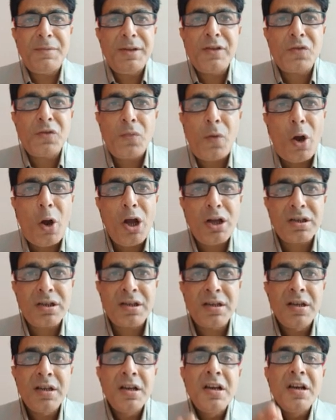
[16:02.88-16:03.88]
means
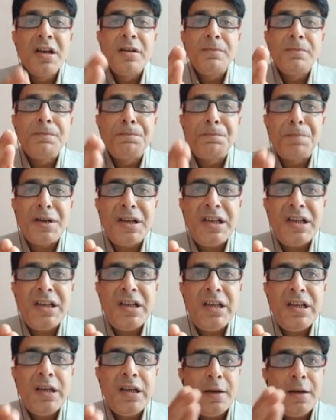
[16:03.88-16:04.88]
what?
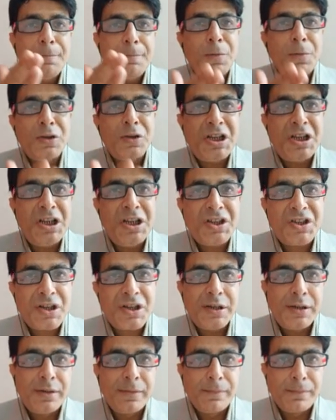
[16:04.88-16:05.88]

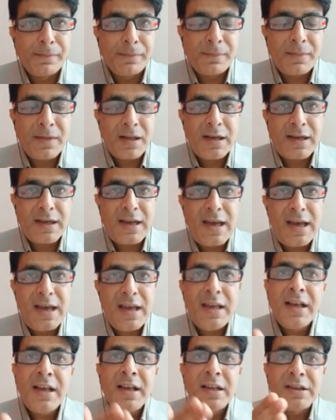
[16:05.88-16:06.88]
Preposition.
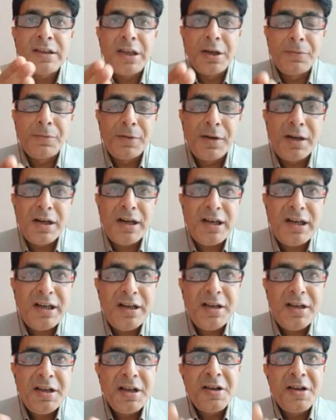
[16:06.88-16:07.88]
Okay, the
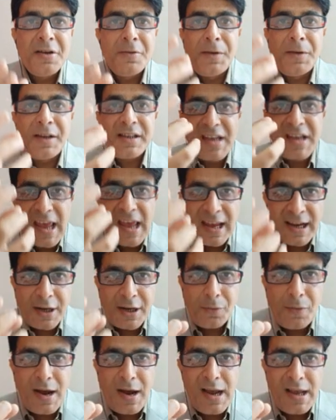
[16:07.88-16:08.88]
word which
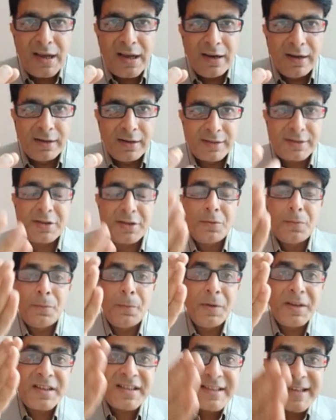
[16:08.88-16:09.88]
acquires,
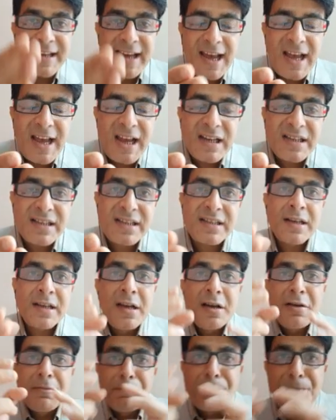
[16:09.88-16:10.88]
which gets
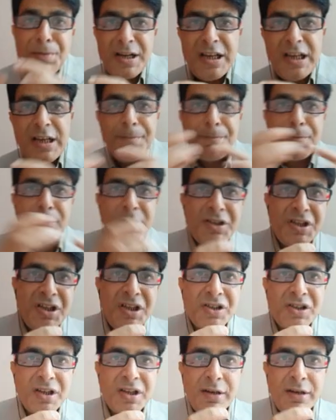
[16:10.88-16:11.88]

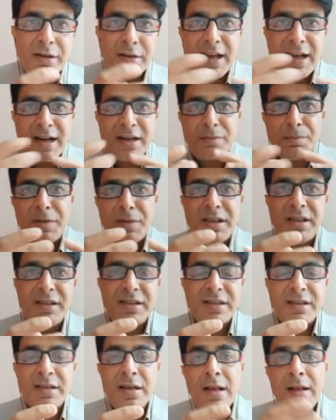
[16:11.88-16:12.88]
preposition, that
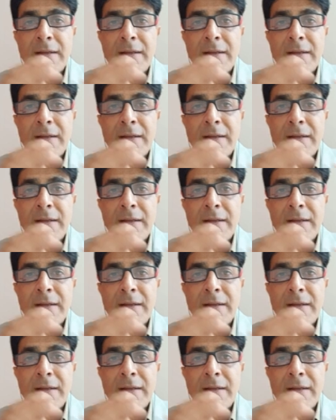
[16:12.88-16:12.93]
means